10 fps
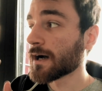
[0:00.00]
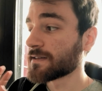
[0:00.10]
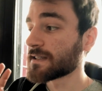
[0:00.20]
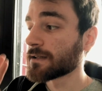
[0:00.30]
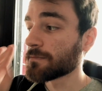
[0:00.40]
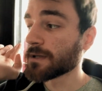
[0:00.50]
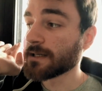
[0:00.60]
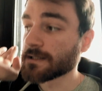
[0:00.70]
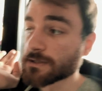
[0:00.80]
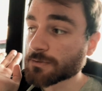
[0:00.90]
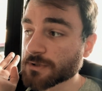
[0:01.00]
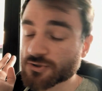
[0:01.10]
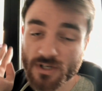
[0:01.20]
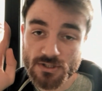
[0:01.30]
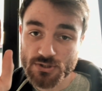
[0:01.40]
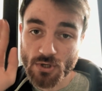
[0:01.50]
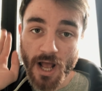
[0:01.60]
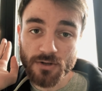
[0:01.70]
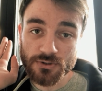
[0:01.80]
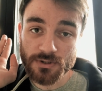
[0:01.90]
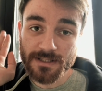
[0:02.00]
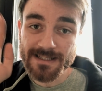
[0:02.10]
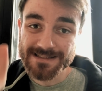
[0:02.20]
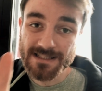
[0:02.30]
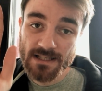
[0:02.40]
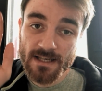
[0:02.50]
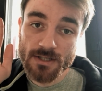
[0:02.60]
has sent me some instructions on how to get